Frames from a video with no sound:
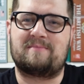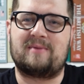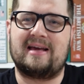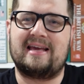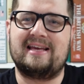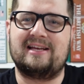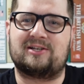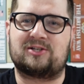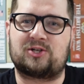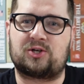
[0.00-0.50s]
but
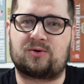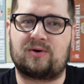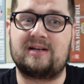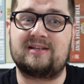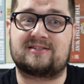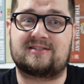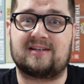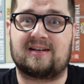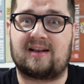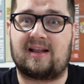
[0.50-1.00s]
he
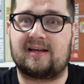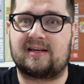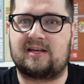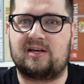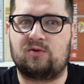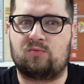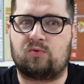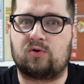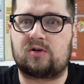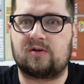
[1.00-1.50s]
treats it like
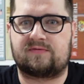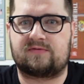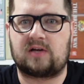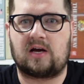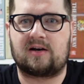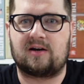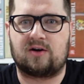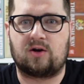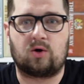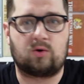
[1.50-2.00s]
he would have
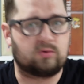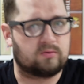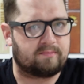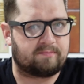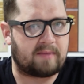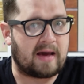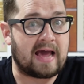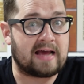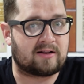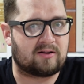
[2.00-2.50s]
done an old
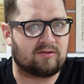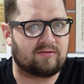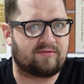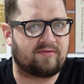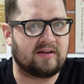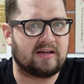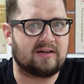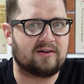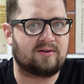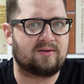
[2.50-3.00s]

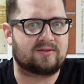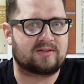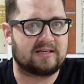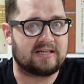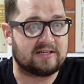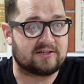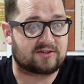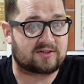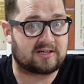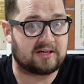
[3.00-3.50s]
battlefield and
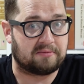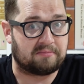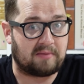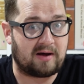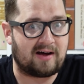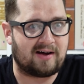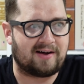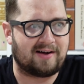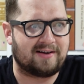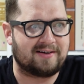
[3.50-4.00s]
his
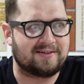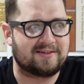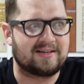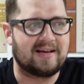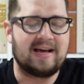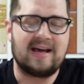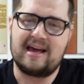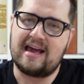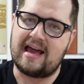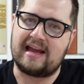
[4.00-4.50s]
command
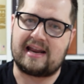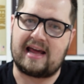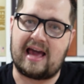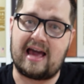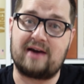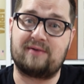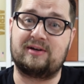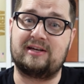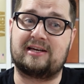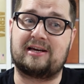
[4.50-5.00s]
and
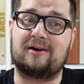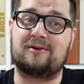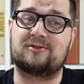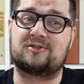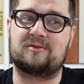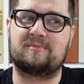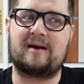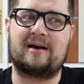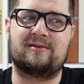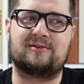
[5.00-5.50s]
how he
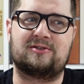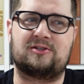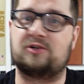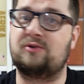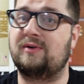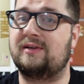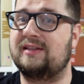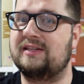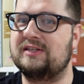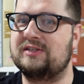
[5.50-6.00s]
goes about
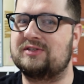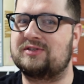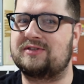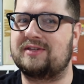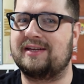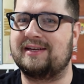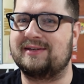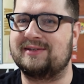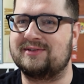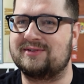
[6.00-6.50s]
doing these
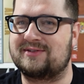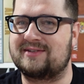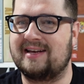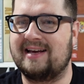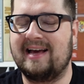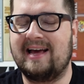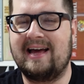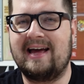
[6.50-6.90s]
things.